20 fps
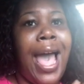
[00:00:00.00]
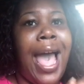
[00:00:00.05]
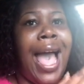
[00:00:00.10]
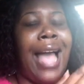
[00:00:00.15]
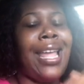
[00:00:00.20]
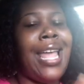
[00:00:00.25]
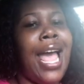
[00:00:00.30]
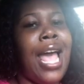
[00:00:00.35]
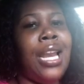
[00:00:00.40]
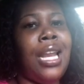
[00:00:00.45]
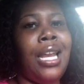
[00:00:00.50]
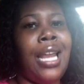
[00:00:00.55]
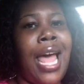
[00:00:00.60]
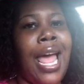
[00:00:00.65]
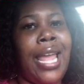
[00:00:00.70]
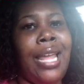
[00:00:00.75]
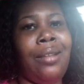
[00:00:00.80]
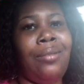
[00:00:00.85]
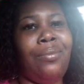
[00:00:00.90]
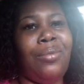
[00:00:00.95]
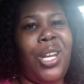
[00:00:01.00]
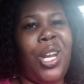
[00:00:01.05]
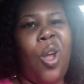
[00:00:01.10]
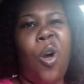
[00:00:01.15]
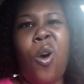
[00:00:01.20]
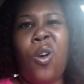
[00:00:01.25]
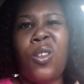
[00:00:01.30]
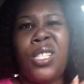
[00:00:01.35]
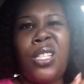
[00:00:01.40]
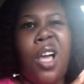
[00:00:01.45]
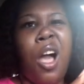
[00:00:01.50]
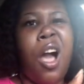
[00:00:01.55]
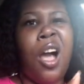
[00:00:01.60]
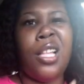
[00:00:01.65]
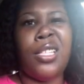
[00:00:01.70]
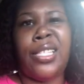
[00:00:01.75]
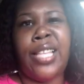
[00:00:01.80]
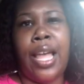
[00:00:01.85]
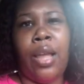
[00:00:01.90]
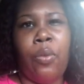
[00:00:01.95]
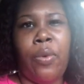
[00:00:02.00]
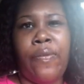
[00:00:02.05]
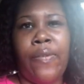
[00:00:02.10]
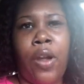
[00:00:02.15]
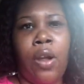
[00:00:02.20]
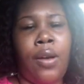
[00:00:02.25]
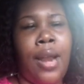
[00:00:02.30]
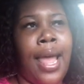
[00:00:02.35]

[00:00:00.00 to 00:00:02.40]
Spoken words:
I kind of like lost contact with her.